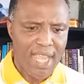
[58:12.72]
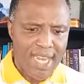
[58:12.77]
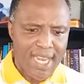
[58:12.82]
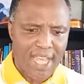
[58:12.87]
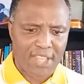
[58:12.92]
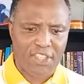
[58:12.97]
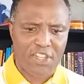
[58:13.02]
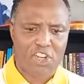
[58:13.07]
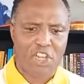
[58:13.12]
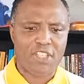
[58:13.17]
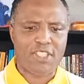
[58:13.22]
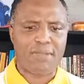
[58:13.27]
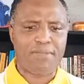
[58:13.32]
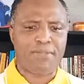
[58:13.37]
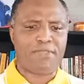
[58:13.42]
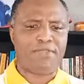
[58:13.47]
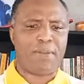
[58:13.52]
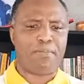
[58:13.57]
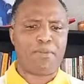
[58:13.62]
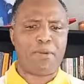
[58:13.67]
Now, the concept
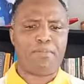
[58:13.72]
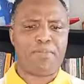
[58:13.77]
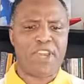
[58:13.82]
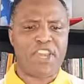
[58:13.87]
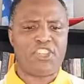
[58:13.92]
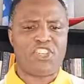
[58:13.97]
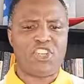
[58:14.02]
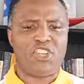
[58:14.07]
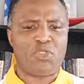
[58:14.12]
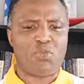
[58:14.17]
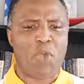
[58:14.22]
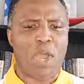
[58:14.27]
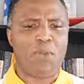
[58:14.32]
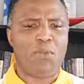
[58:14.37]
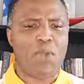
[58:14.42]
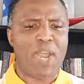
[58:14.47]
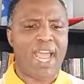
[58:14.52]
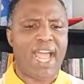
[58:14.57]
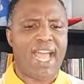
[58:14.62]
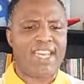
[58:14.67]
of appropriation is
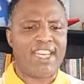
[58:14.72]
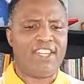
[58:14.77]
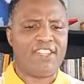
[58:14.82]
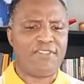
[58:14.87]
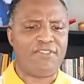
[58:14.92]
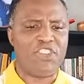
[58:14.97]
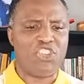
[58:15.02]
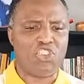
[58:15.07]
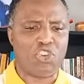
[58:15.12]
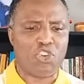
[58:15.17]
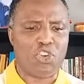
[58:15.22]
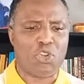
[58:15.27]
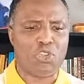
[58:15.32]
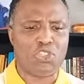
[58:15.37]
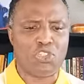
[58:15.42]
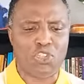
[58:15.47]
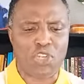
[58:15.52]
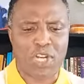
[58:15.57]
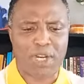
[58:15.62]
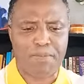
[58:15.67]
one where an individual goes
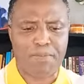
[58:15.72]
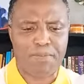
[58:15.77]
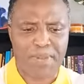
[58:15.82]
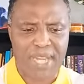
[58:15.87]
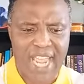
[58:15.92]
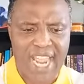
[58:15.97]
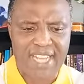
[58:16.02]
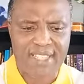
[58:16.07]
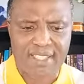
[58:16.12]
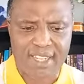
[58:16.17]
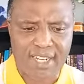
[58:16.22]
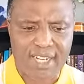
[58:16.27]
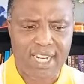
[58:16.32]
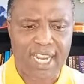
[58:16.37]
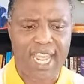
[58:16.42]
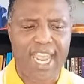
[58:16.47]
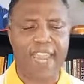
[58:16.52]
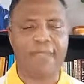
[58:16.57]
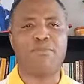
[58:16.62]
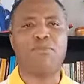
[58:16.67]
to place a
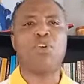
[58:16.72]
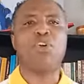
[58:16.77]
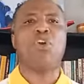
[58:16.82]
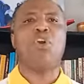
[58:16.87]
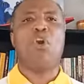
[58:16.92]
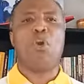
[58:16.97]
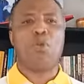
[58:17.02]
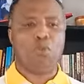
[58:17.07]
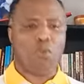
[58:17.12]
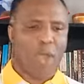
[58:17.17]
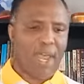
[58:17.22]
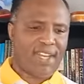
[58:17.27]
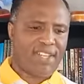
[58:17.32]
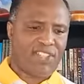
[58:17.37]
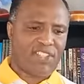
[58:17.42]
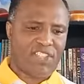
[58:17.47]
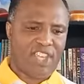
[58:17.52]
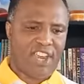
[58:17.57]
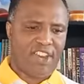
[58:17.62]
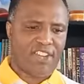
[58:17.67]
claim on what
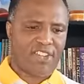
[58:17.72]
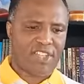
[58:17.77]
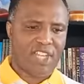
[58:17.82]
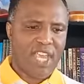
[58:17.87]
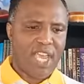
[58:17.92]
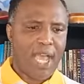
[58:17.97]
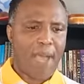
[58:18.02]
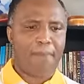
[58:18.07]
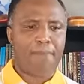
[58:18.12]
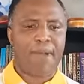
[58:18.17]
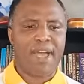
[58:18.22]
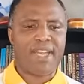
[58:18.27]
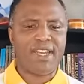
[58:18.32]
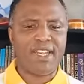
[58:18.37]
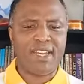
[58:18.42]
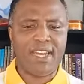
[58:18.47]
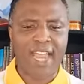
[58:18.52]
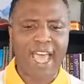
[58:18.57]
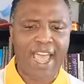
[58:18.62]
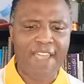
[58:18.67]
is theirs.
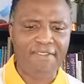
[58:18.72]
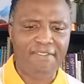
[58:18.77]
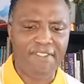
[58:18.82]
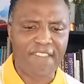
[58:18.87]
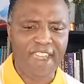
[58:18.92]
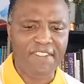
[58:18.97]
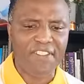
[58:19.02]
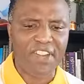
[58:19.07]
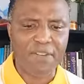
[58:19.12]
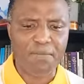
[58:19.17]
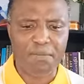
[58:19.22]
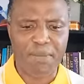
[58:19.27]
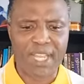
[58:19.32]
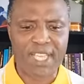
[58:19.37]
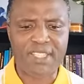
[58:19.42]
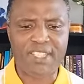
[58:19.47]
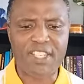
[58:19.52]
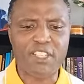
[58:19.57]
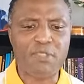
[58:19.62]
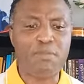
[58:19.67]
Abundant life, favor, and
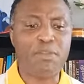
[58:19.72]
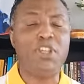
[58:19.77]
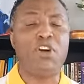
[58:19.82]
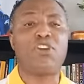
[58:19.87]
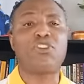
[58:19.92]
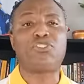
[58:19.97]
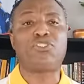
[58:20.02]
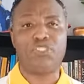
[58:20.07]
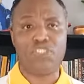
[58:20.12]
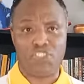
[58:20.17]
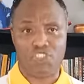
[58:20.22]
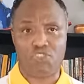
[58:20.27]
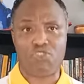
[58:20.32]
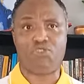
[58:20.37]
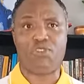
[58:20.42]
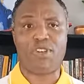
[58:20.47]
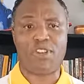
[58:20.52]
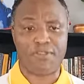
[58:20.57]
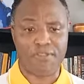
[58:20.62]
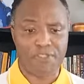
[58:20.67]
blessings belong to the
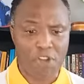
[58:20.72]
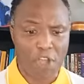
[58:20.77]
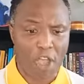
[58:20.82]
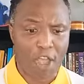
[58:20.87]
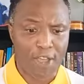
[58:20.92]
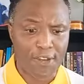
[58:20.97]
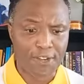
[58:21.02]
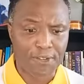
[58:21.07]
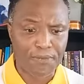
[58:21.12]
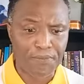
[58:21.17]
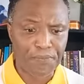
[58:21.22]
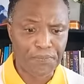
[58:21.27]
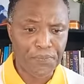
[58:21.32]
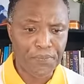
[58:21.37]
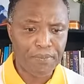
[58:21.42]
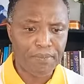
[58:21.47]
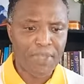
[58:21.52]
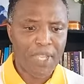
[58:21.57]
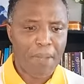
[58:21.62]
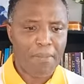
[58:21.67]
children of God.
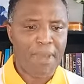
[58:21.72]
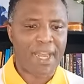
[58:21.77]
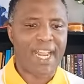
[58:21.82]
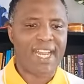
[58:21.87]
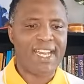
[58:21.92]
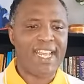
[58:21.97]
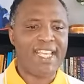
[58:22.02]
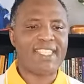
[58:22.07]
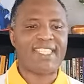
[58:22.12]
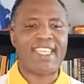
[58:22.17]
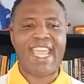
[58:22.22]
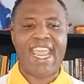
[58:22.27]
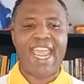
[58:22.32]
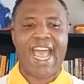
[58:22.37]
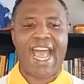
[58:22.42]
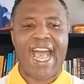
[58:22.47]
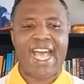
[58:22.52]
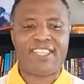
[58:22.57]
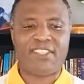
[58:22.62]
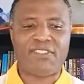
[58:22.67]
But unless they
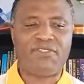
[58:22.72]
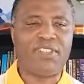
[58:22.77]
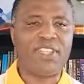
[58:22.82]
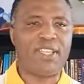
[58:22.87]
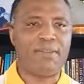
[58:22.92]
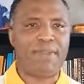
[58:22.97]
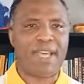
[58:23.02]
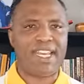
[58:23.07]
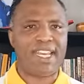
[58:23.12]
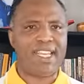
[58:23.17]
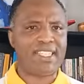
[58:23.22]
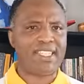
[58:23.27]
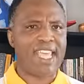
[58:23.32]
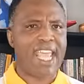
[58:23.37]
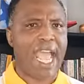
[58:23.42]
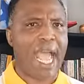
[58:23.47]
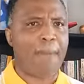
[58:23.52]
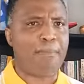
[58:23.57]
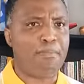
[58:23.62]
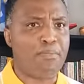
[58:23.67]
ask for them, unless
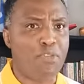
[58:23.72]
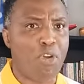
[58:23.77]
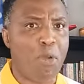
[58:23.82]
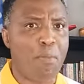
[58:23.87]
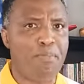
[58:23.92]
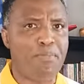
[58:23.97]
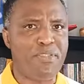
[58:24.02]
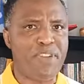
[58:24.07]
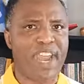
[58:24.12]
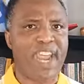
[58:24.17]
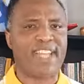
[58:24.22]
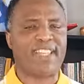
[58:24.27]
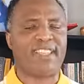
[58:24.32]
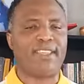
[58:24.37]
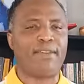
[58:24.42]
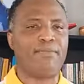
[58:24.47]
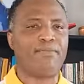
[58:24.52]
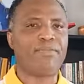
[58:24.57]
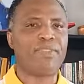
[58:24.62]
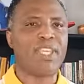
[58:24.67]
they appropriate
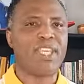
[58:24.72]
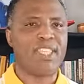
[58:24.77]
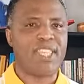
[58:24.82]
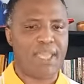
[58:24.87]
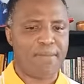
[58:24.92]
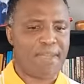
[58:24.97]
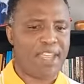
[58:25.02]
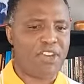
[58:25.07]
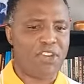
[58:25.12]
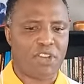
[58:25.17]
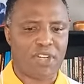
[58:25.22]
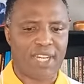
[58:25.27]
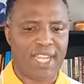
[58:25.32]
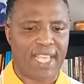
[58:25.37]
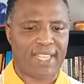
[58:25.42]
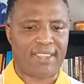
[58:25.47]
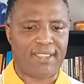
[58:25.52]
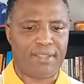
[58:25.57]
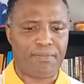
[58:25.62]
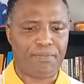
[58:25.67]
them, they may not
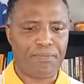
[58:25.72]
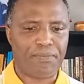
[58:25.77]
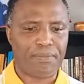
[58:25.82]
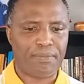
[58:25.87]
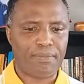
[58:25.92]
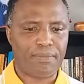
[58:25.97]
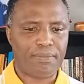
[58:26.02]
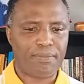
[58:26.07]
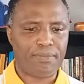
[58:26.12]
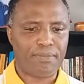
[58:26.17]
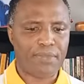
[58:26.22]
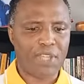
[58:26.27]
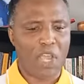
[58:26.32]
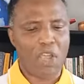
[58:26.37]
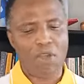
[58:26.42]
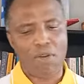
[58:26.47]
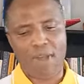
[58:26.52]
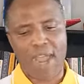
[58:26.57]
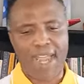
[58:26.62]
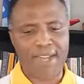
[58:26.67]
get them.
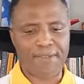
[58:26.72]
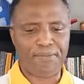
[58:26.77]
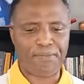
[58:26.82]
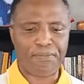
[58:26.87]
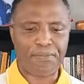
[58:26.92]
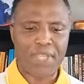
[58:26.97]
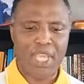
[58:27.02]
All right?